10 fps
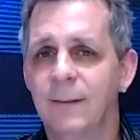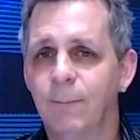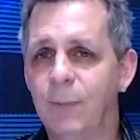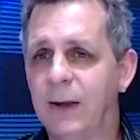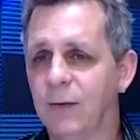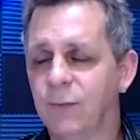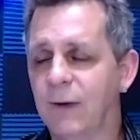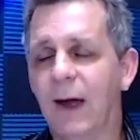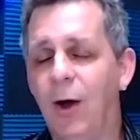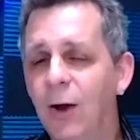because we've
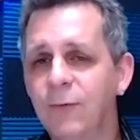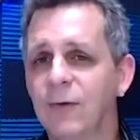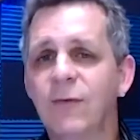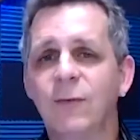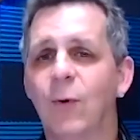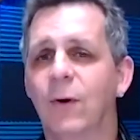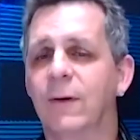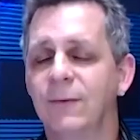got hundreds of more